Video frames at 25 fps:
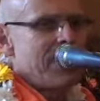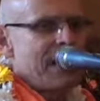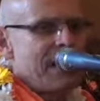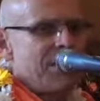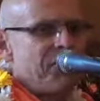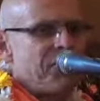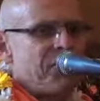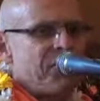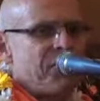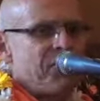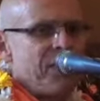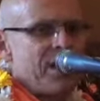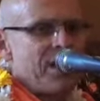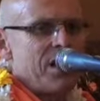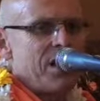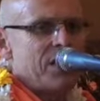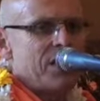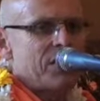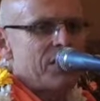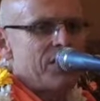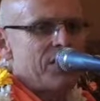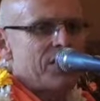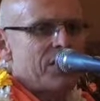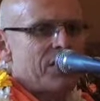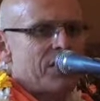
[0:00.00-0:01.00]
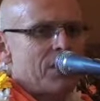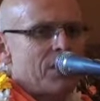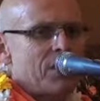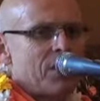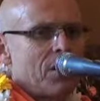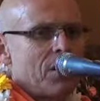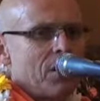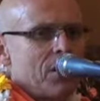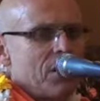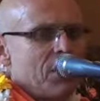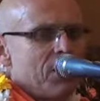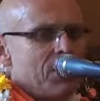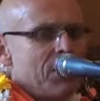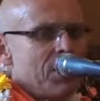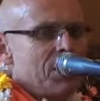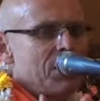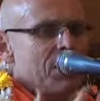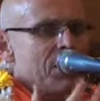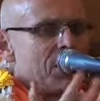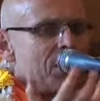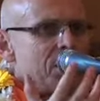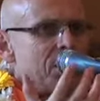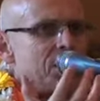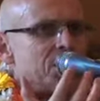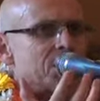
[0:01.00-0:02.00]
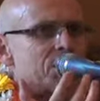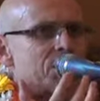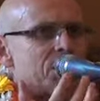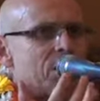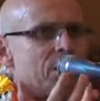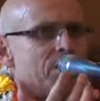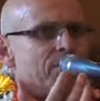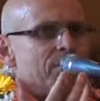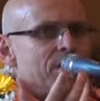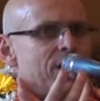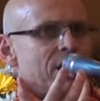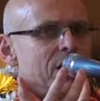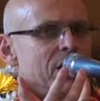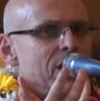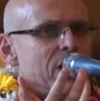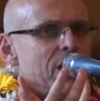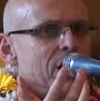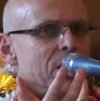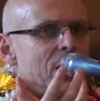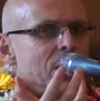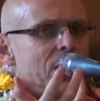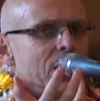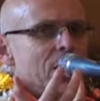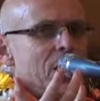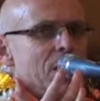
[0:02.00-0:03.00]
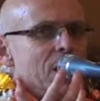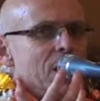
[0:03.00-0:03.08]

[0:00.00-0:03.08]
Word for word: that faith that there is something